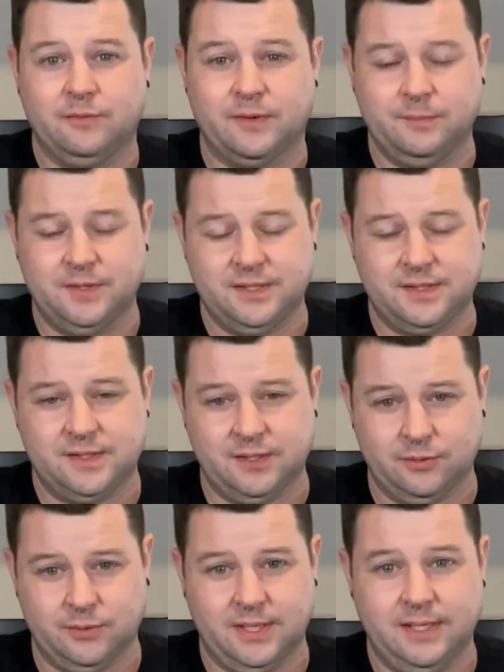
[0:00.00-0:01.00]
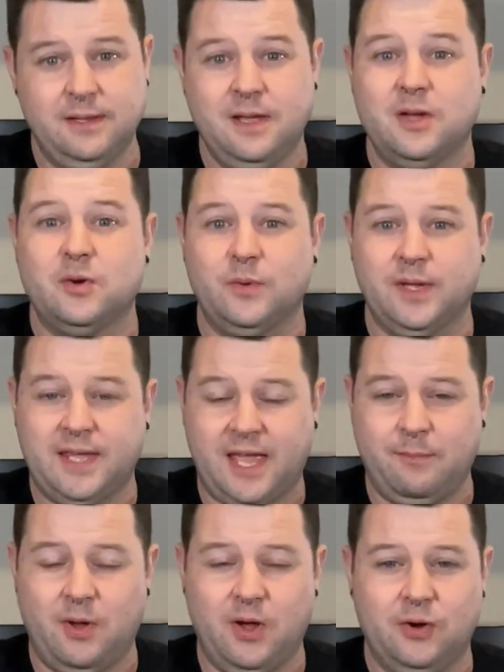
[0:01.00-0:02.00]
from the distillery. We
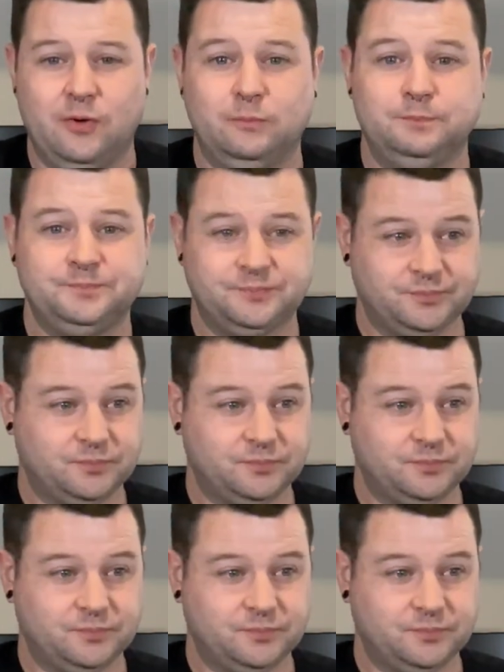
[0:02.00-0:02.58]
came home,